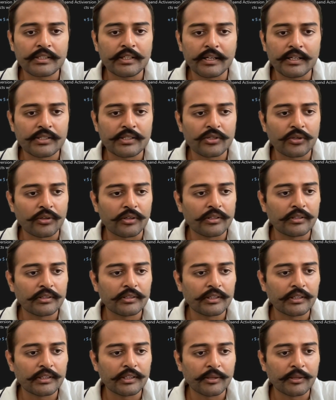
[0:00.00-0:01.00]
That's all,
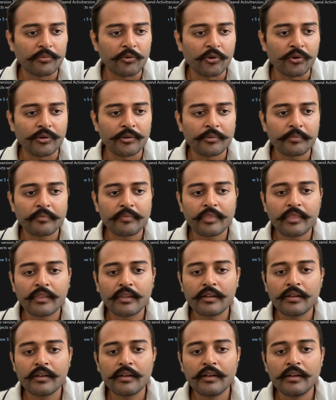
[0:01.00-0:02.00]
nothing more.
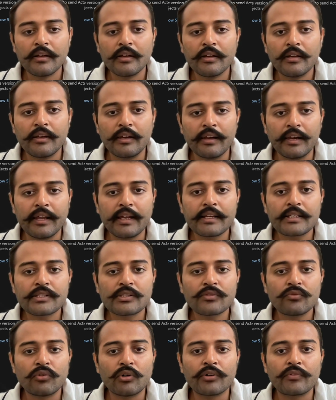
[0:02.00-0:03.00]

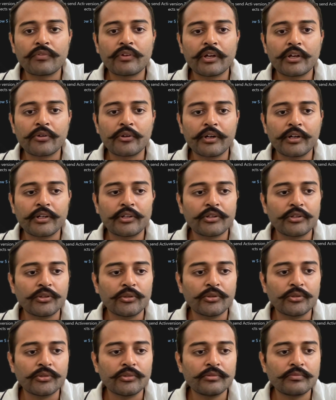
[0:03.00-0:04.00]
Next, what we are going to
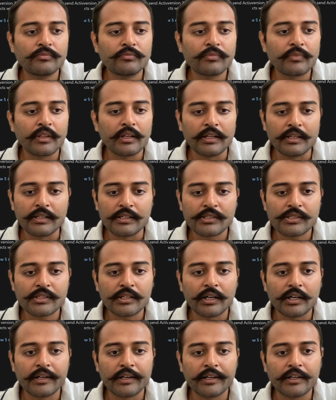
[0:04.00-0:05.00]
do is
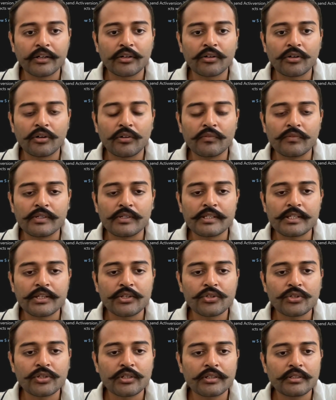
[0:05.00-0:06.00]
starting a
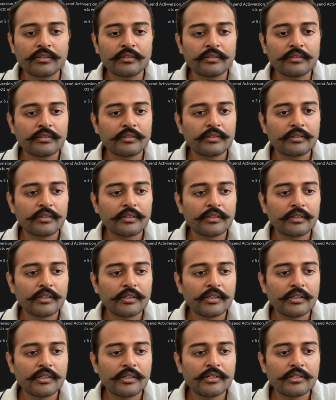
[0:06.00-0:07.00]
conversation.
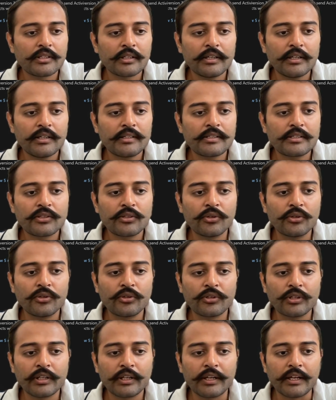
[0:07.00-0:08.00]
So let's go
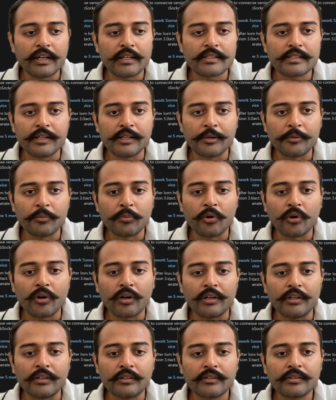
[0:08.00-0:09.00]
to the next
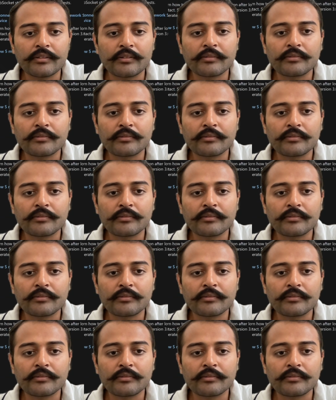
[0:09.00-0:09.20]
endpoint.